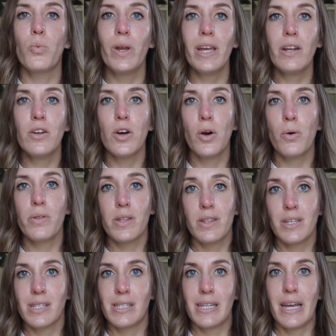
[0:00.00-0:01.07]
we know that
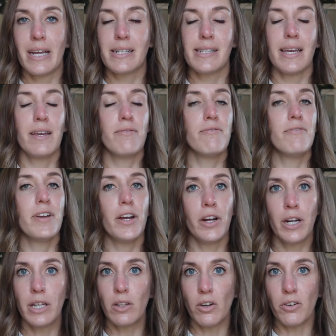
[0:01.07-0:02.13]
this takes a
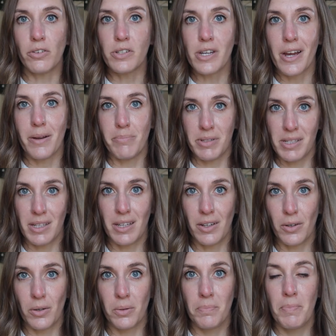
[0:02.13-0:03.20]
very long time to
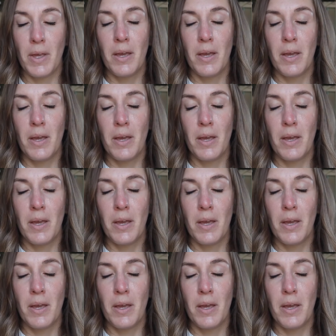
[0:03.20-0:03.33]
heal.